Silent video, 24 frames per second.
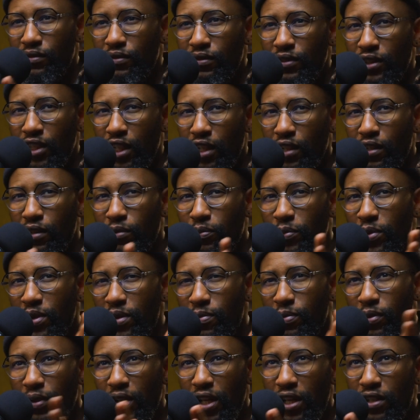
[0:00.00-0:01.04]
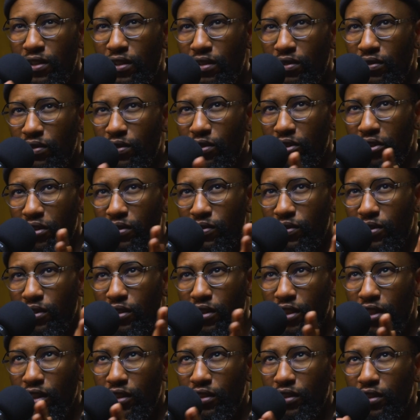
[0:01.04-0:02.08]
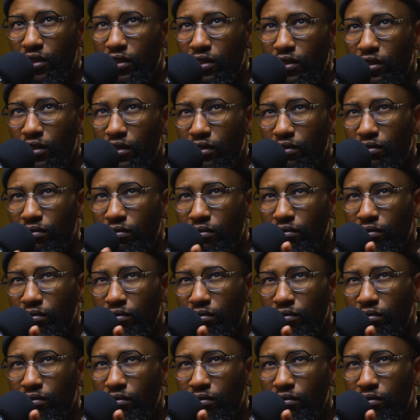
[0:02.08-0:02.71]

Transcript: telling people I divorced for curtains?